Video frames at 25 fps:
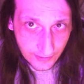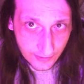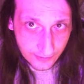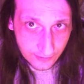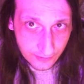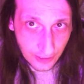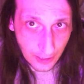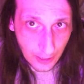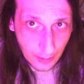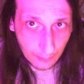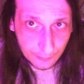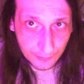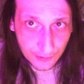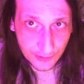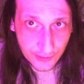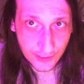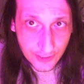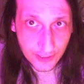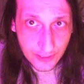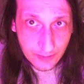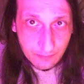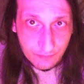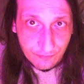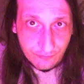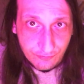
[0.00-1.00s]
adopted
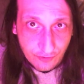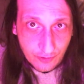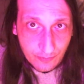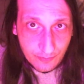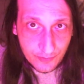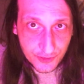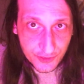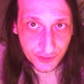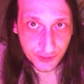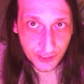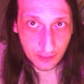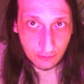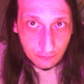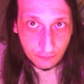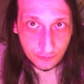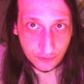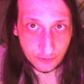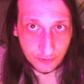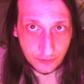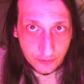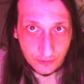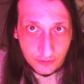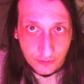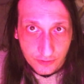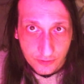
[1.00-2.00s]
him from a
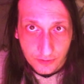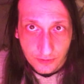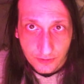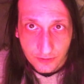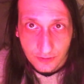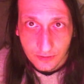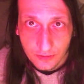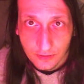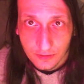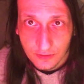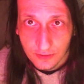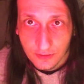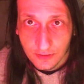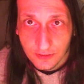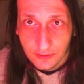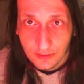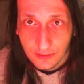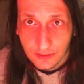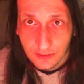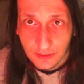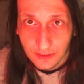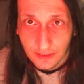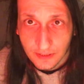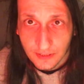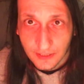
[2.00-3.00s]
shelter,
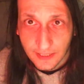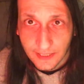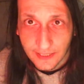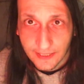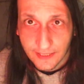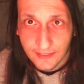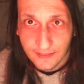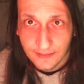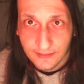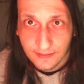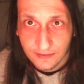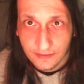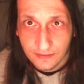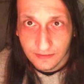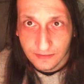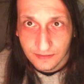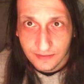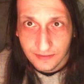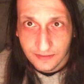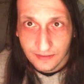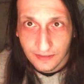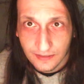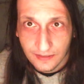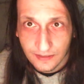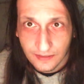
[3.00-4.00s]

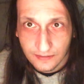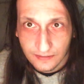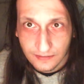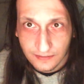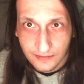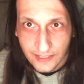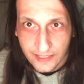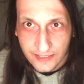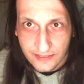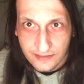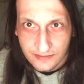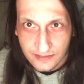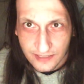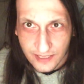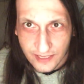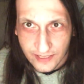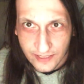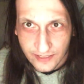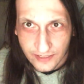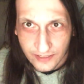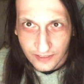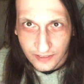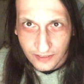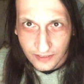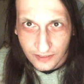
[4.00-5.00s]
and they
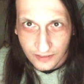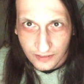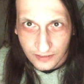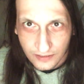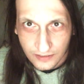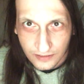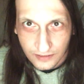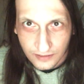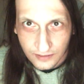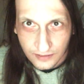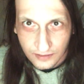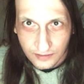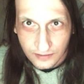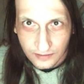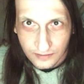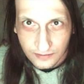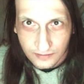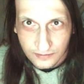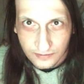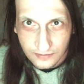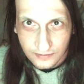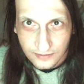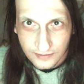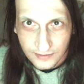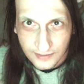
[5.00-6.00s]
say
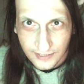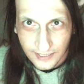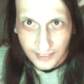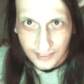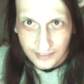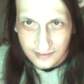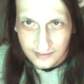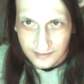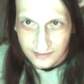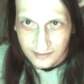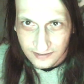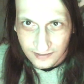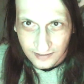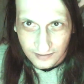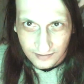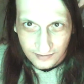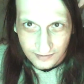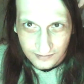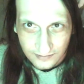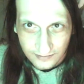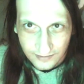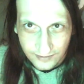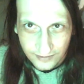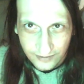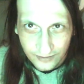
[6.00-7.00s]
cats,
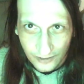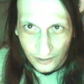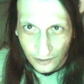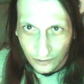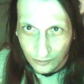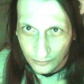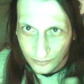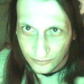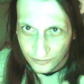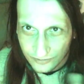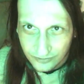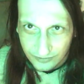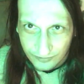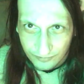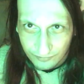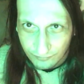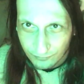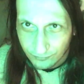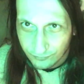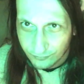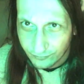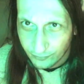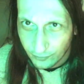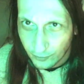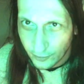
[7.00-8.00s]
it's
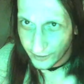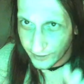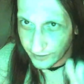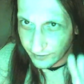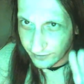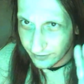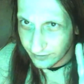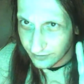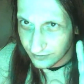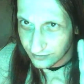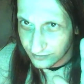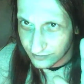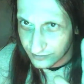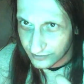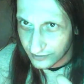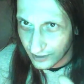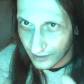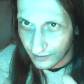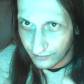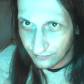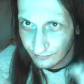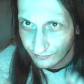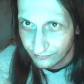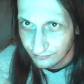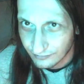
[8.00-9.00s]
Freudian
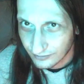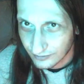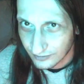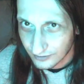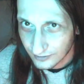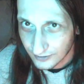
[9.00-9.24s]
stuff.